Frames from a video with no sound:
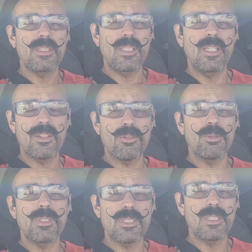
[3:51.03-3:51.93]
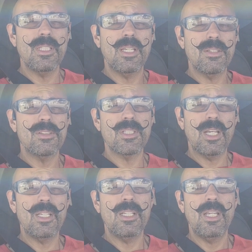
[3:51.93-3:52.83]
to get through it to the other
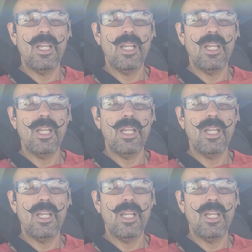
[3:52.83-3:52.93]
side.